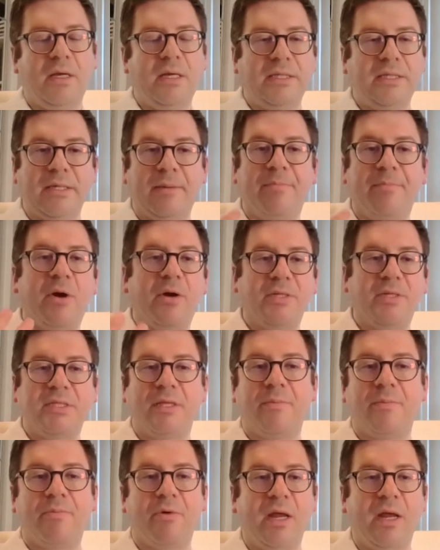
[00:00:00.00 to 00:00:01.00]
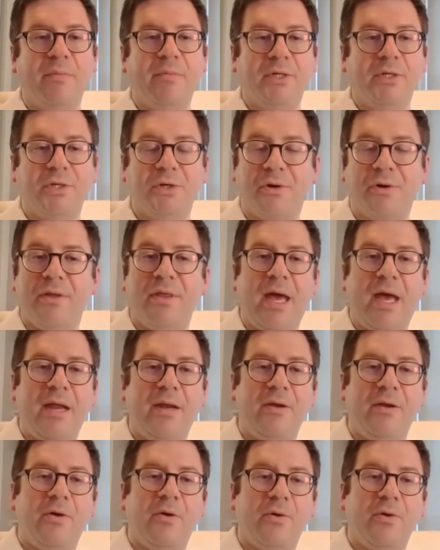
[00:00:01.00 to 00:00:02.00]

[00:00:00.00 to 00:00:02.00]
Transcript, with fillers: some parts of the brain mature that